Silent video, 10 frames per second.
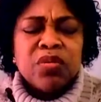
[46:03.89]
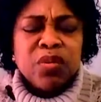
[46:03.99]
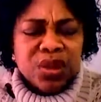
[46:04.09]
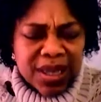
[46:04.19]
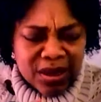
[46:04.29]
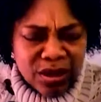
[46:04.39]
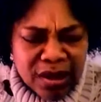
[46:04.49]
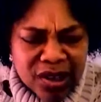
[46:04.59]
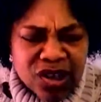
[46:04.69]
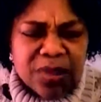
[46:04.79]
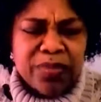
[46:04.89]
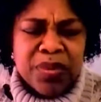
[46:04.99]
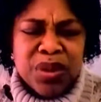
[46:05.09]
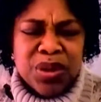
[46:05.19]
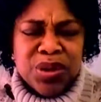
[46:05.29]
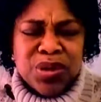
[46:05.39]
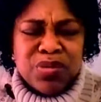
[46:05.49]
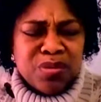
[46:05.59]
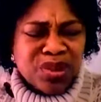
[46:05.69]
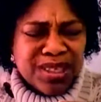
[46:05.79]
We must acknowledge him.
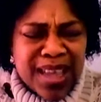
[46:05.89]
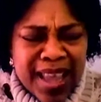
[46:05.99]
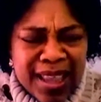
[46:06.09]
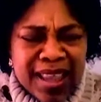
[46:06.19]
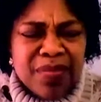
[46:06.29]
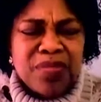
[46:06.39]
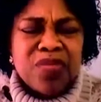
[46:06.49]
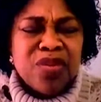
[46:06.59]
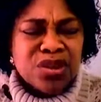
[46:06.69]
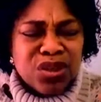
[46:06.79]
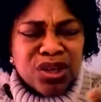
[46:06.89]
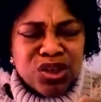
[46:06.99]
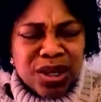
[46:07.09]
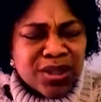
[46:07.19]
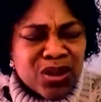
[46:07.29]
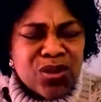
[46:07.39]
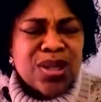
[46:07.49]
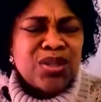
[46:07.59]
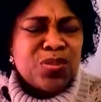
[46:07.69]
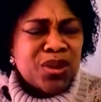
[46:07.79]
We must thank him for us to enjoy his
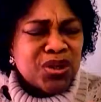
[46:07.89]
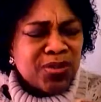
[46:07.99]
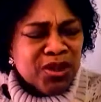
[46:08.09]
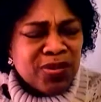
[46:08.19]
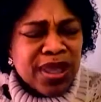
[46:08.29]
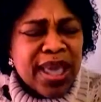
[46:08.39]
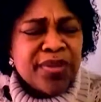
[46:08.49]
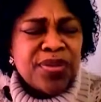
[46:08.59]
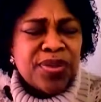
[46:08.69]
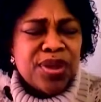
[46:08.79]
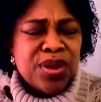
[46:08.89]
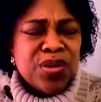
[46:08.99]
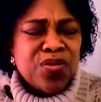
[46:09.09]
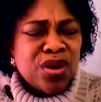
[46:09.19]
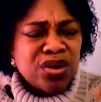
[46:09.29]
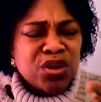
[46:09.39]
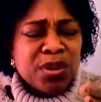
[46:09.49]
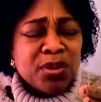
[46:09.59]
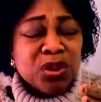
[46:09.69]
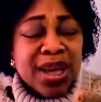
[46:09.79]
goodness upon the surface of the earth, for us to
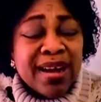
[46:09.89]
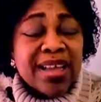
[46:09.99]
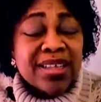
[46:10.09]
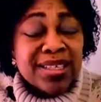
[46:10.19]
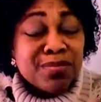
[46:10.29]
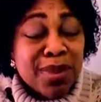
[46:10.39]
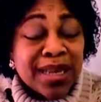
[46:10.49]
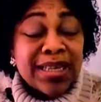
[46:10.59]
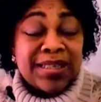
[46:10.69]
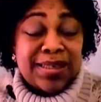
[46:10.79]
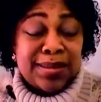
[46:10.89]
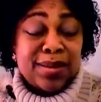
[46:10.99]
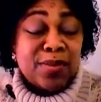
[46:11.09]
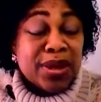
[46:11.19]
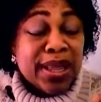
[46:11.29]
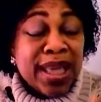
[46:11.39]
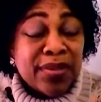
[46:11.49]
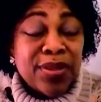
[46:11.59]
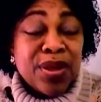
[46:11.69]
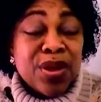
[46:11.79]
be able to carry out his mandate upon the
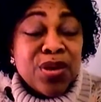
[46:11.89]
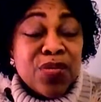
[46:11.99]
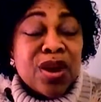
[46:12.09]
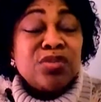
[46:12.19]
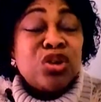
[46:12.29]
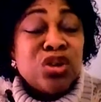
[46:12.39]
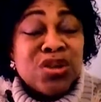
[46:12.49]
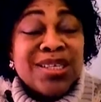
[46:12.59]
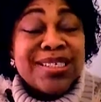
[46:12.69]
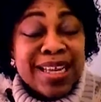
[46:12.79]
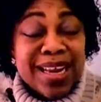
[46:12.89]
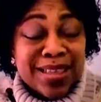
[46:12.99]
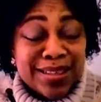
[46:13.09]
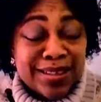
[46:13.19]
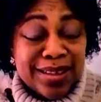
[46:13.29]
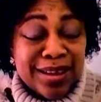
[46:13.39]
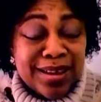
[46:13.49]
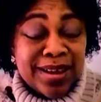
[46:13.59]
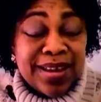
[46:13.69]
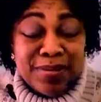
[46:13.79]
earth, for him to use us sinners
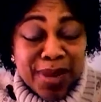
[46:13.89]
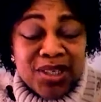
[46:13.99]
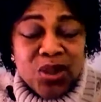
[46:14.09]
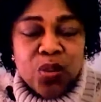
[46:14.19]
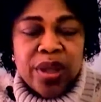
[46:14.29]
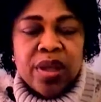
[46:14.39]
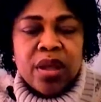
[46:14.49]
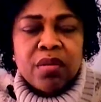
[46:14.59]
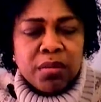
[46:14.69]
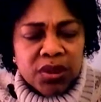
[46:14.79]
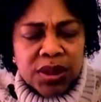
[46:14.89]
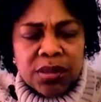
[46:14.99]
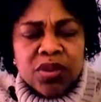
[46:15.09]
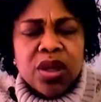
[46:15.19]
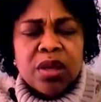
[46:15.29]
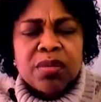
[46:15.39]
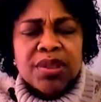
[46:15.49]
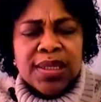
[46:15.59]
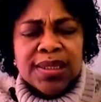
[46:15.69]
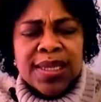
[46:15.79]
in a mighty way. We must come to him,
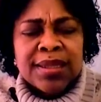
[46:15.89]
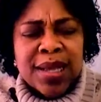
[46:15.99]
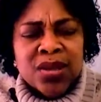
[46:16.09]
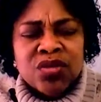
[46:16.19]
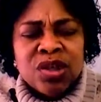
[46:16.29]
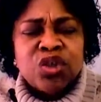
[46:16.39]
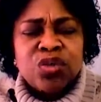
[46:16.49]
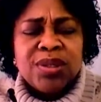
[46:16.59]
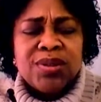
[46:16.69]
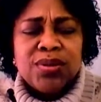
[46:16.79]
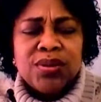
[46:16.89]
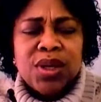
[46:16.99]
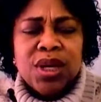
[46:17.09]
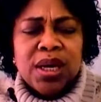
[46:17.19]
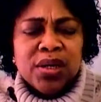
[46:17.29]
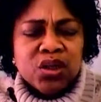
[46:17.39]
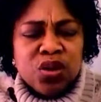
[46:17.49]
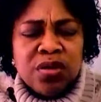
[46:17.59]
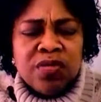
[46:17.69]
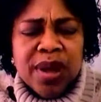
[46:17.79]
see his hands outstretched towards us. Let us
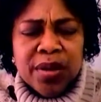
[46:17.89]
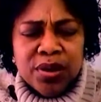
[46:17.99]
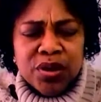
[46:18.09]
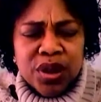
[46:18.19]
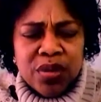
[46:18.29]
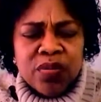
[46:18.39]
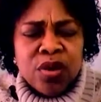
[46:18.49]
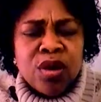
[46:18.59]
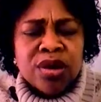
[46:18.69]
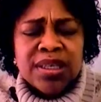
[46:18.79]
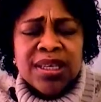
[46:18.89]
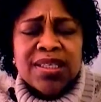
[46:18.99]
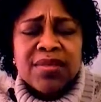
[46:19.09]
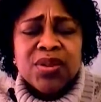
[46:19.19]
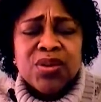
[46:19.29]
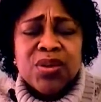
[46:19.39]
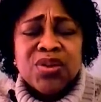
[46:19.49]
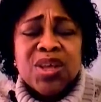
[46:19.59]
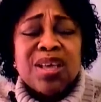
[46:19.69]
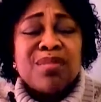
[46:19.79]
glorify God today for all that he has given to
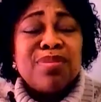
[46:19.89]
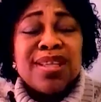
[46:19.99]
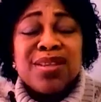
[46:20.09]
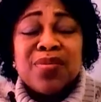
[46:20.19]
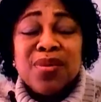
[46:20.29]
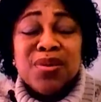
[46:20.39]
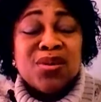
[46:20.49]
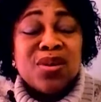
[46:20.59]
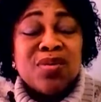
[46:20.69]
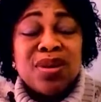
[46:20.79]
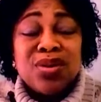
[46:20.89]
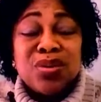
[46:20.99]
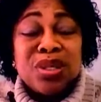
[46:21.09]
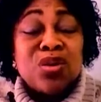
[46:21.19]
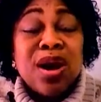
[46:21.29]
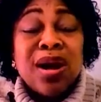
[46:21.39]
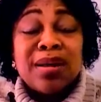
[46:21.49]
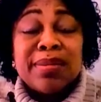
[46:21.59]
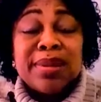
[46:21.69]
us. Bless him for his covenant with Noah.